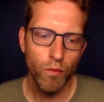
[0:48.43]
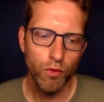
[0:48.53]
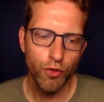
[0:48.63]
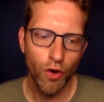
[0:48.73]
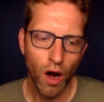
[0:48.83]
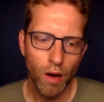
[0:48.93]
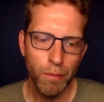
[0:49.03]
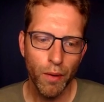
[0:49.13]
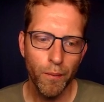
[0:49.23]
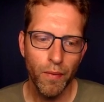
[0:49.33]
drop,
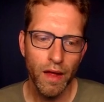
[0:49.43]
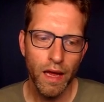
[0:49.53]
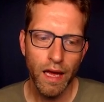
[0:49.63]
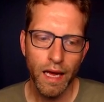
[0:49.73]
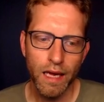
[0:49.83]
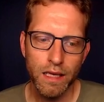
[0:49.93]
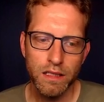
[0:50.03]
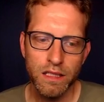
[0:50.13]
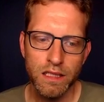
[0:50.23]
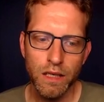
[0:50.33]
and
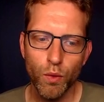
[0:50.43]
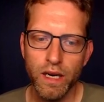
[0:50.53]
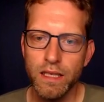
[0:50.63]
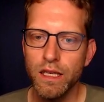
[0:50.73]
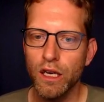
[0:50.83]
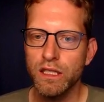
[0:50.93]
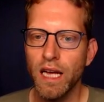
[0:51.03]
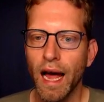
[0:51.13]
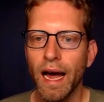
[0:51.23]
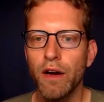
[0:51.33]
see what it does
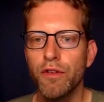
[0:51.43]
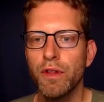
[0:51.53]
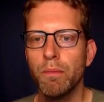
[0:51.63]
out of the